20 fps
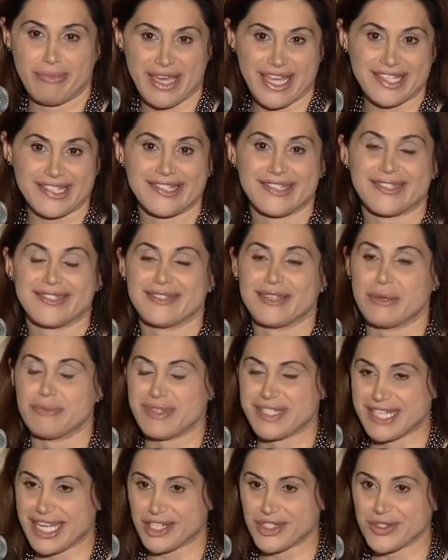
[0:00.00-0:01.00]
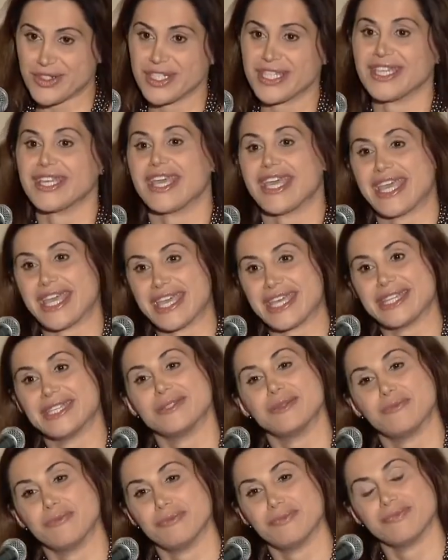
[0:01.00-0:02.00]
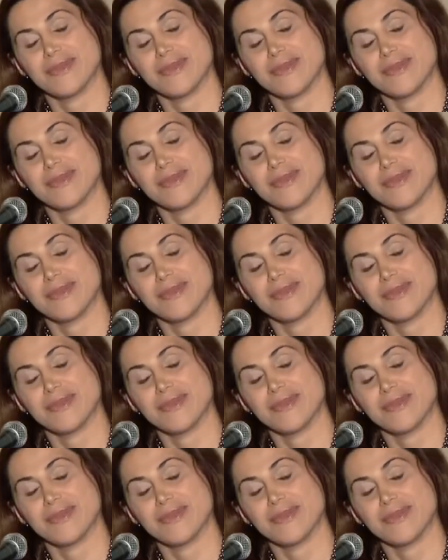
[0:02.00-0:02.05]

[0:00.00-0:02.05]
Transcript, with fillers: best obstetric and